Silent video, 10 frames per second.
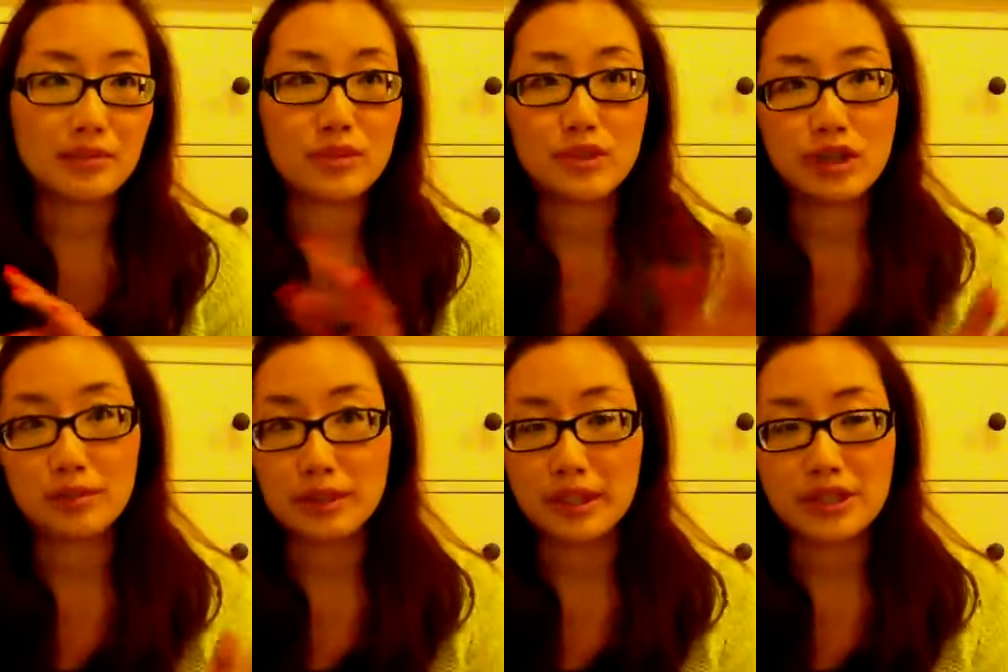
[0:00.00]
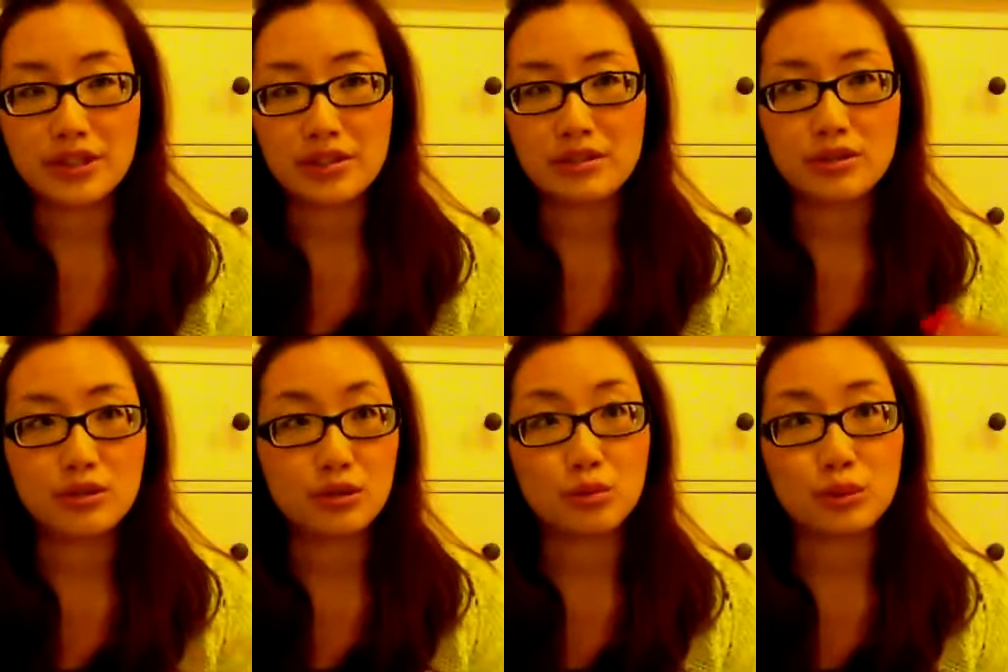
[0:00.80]
to combination to
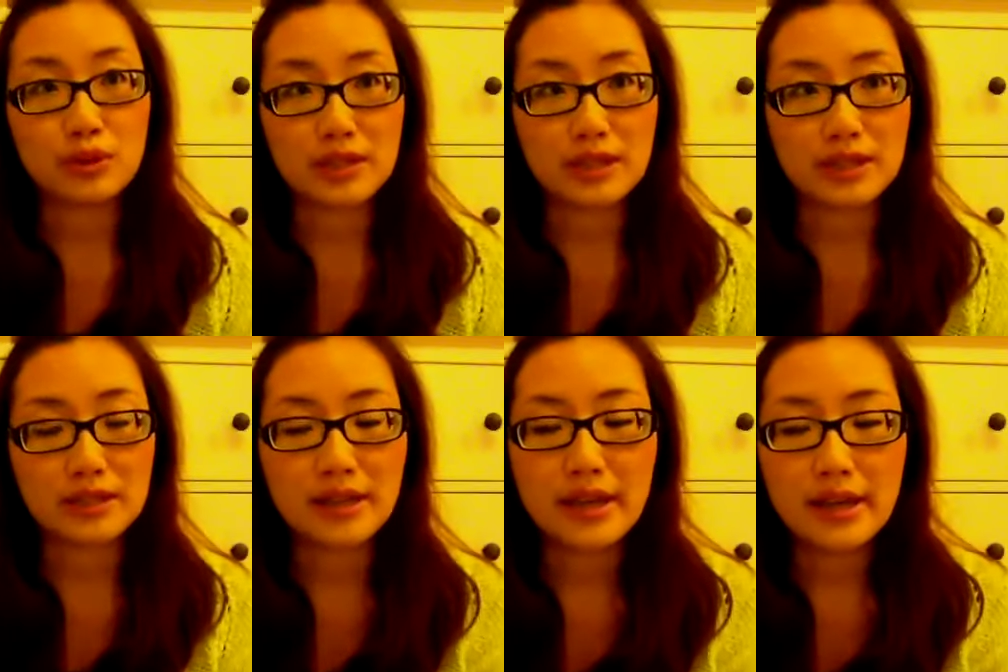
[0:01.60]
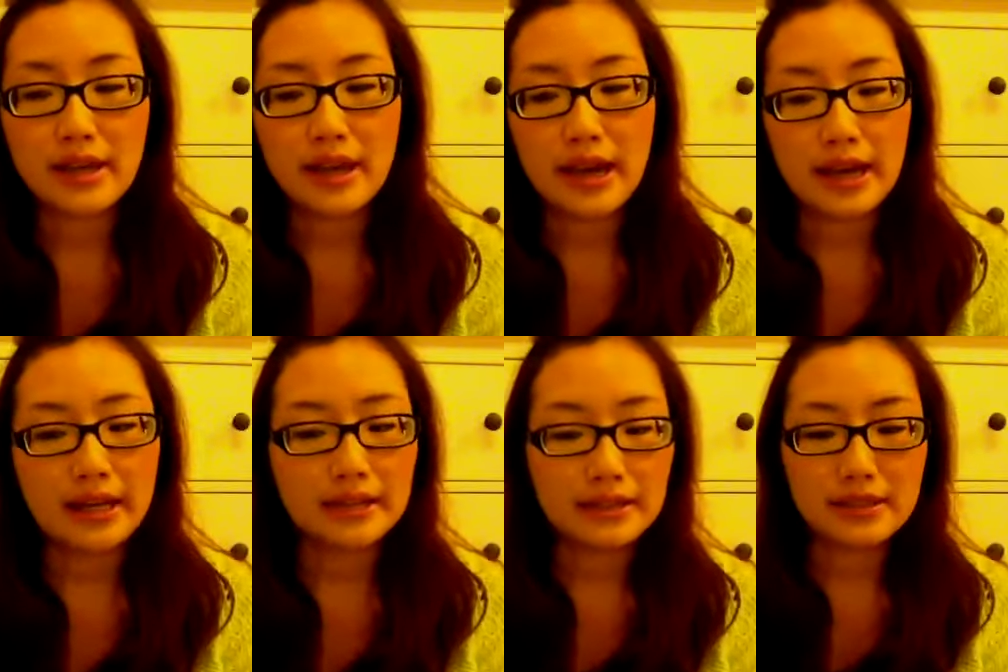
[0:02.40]
normal skin.
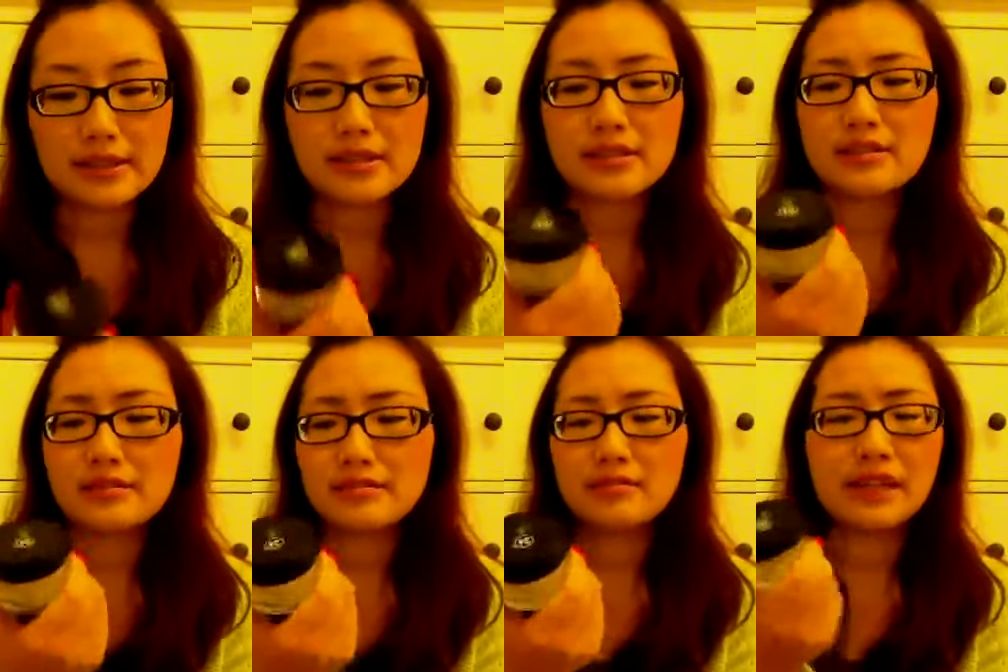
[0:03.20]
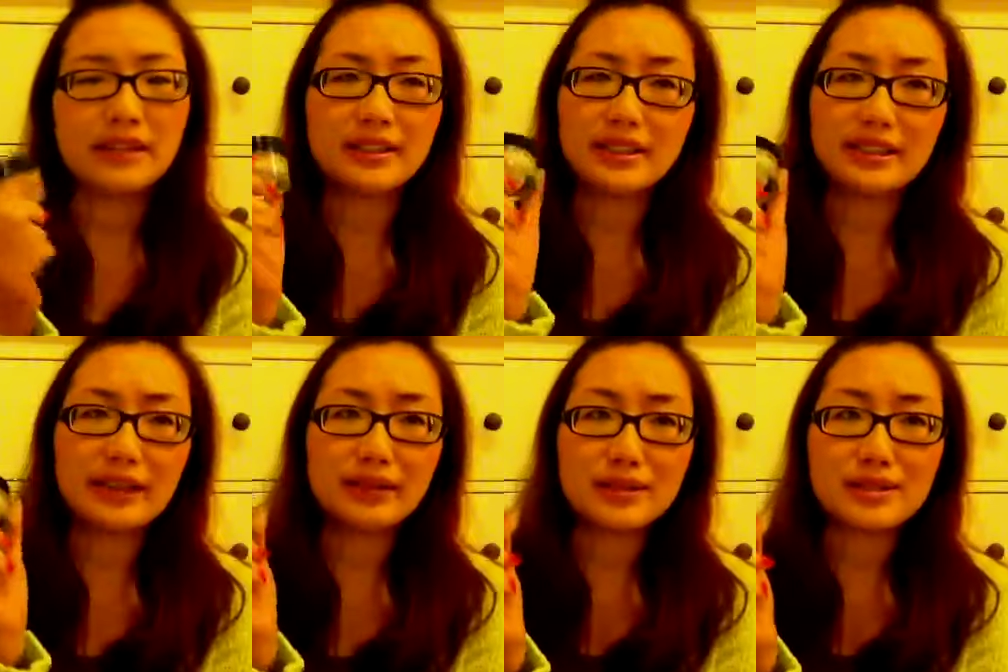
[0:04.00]
And I think
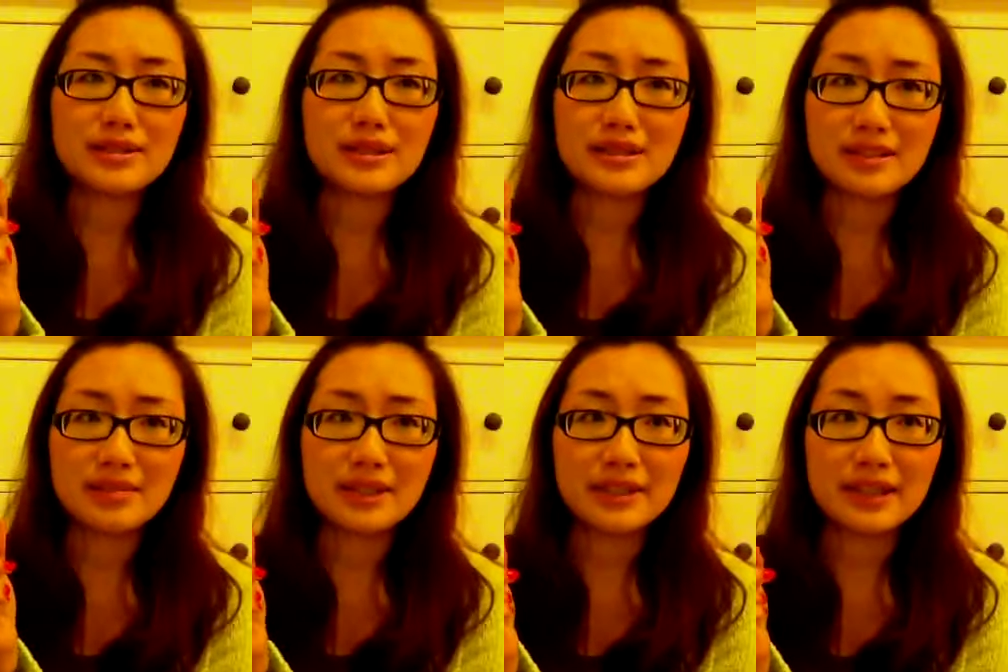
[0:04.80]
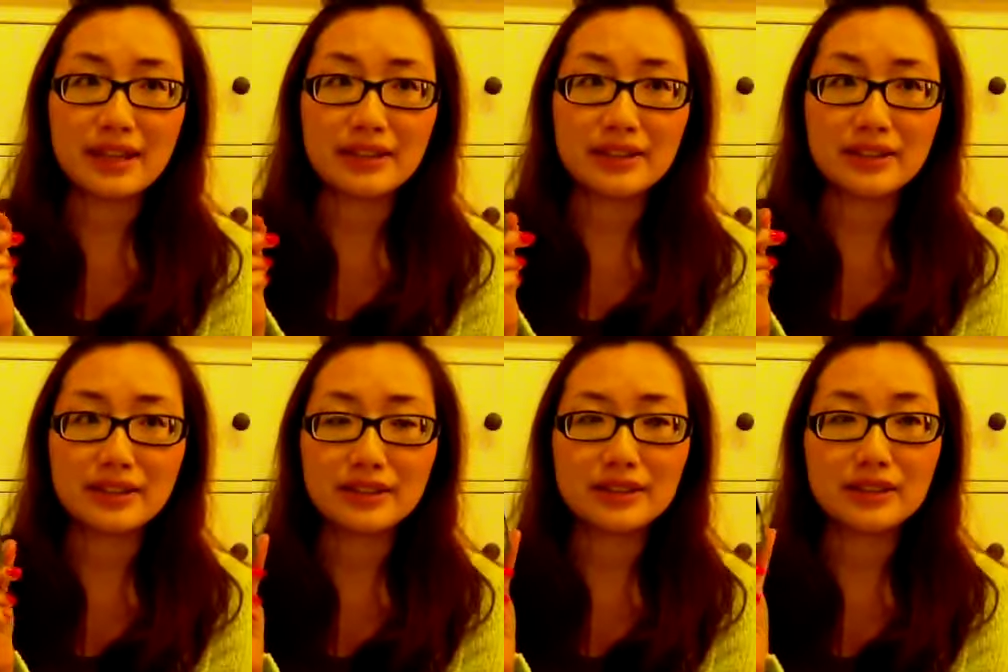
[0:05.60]
that was something that I thought,
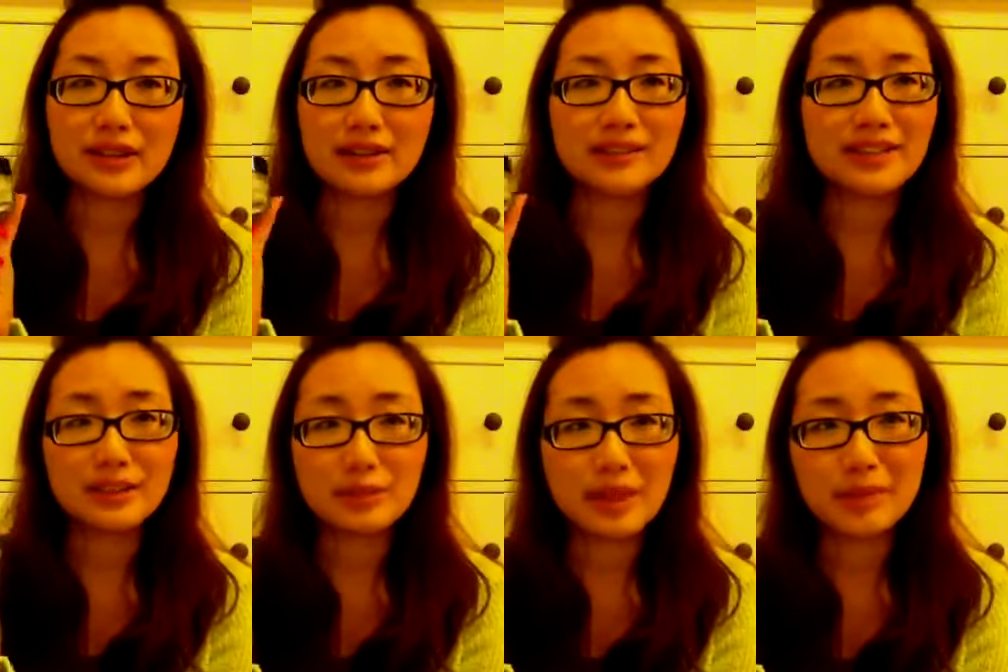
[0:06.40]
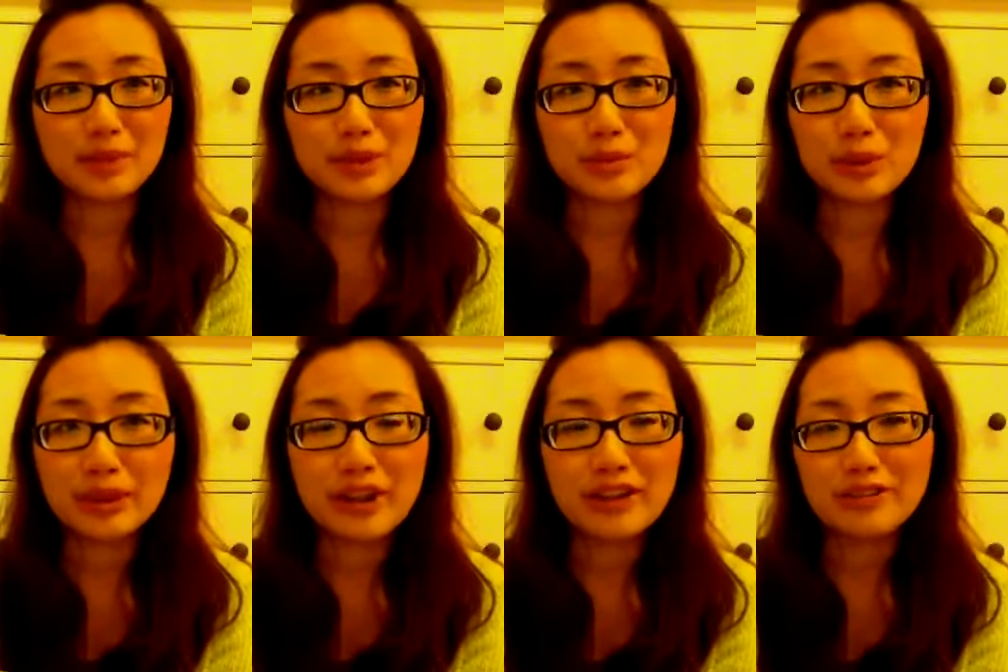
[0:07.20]
oh, I'll never be able to pull it
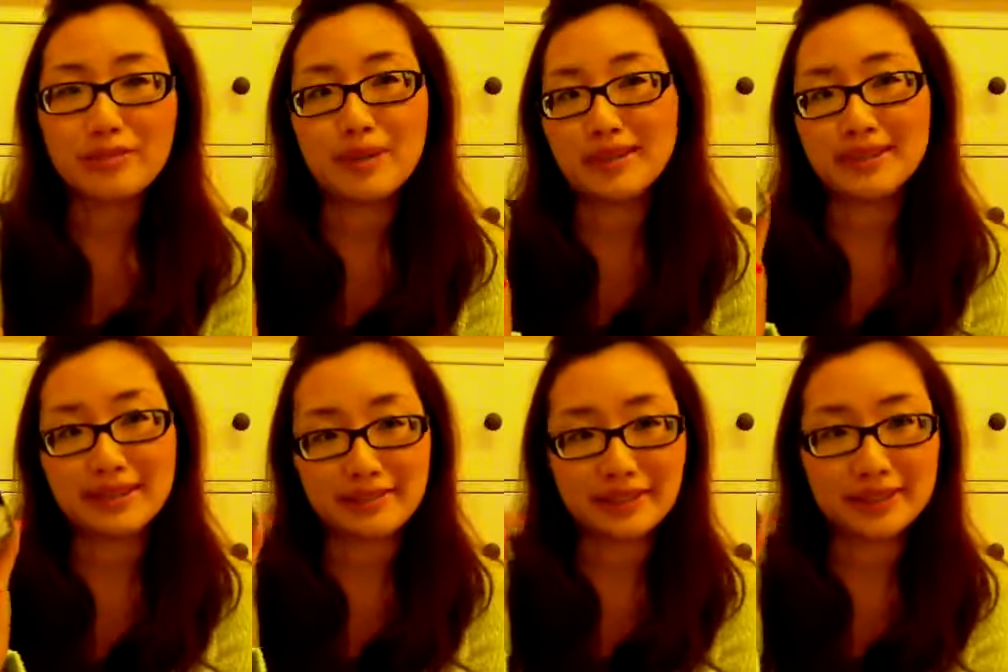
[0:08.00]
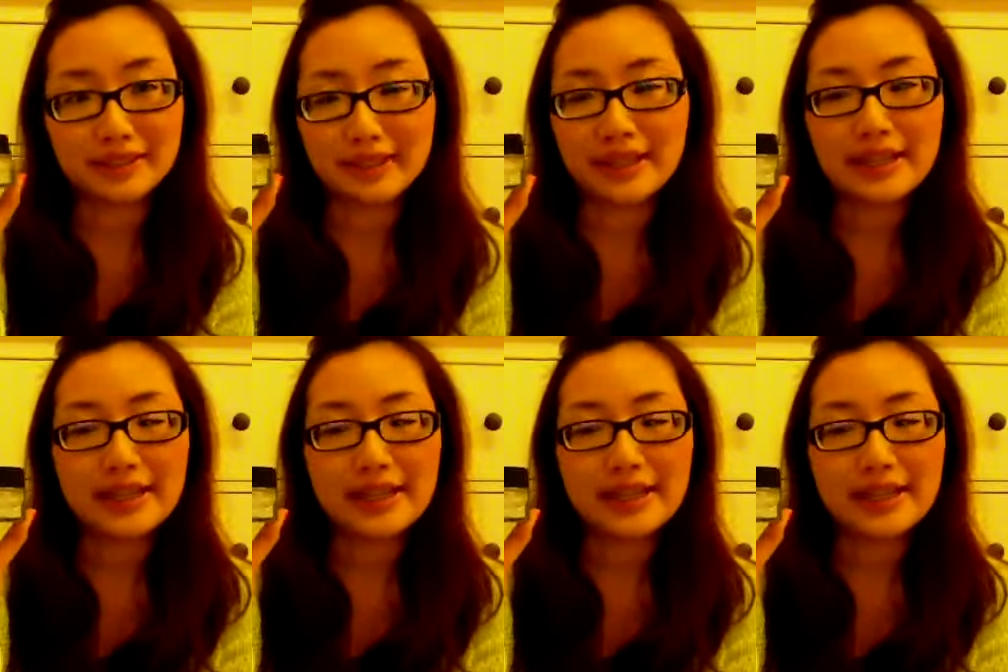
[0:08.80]
off, but definitely.